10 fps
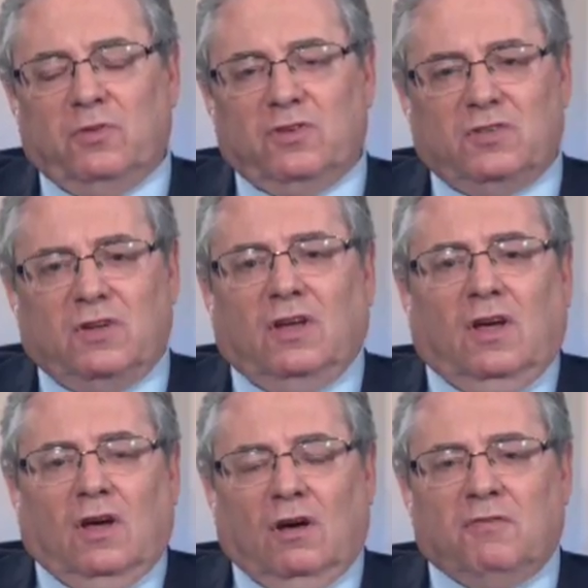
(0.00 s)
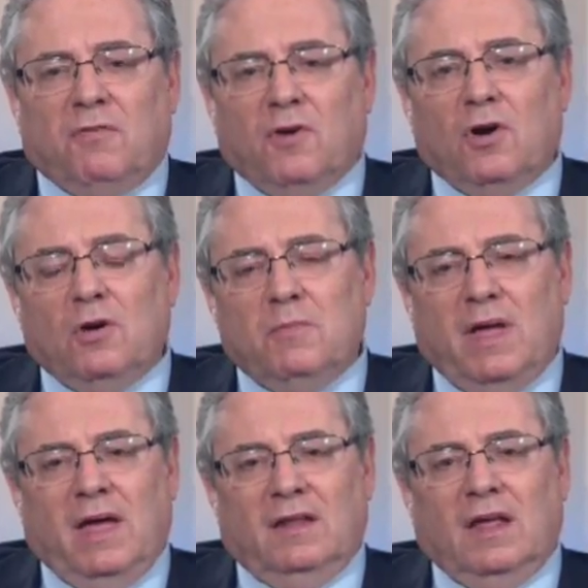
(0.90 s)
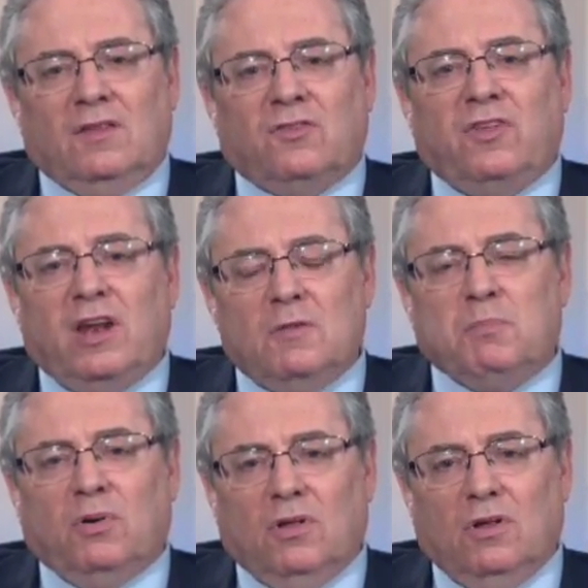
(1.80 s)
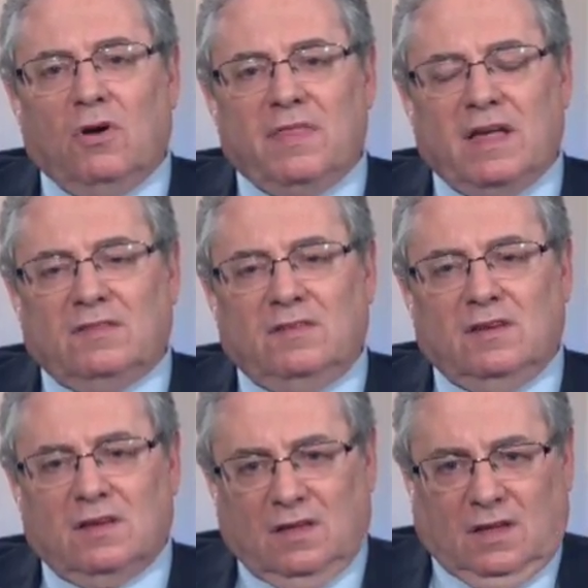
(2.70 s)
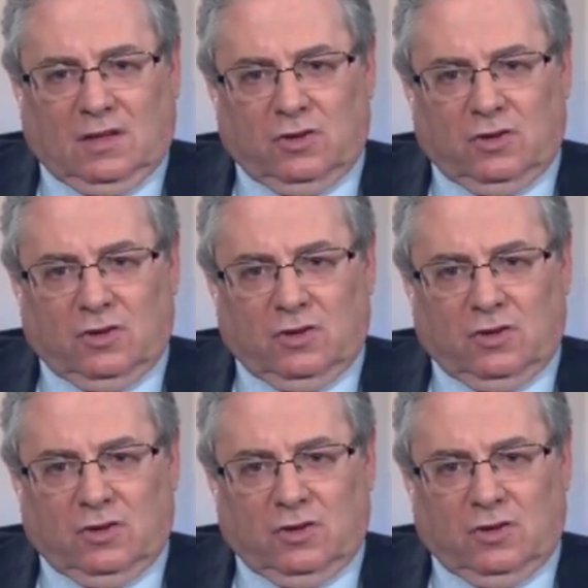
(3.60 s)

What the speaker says: With just a firm and steady pull on that tick,